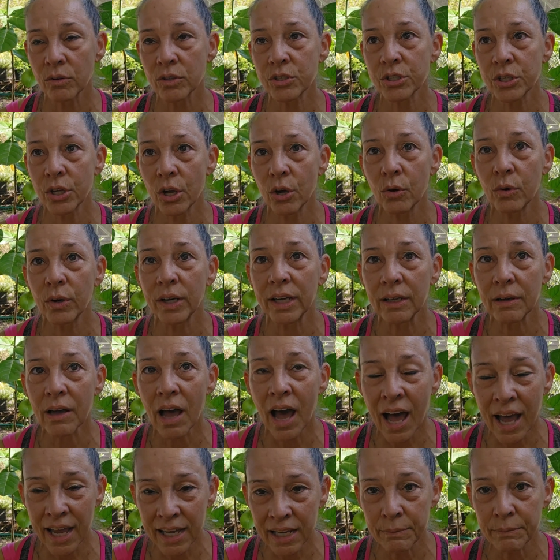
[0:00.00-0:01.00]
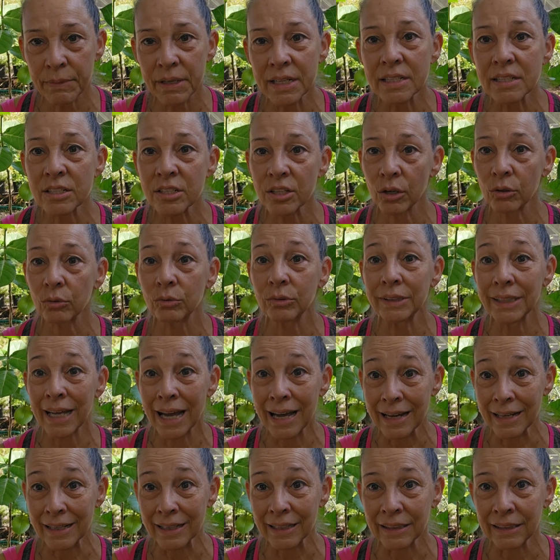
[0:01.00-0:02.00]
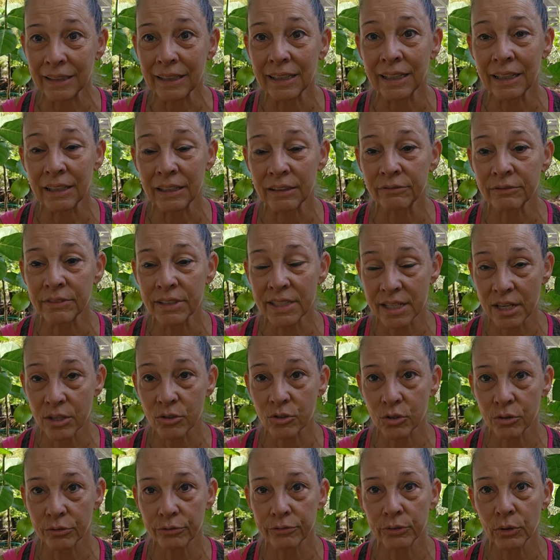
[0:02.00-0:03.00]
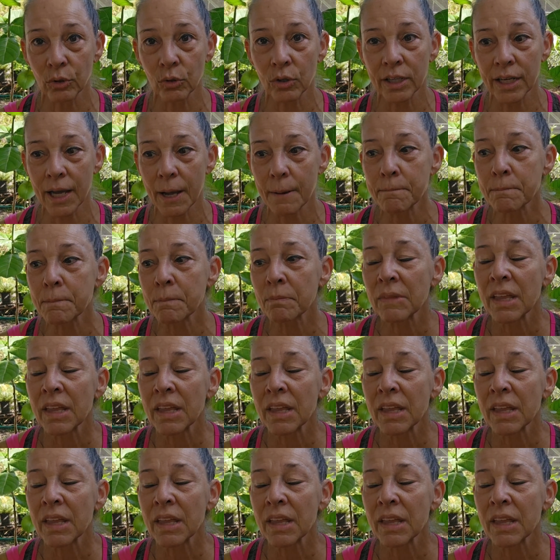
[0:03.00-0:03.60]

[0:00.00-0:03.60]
So I am in zone 9 in Central Florida.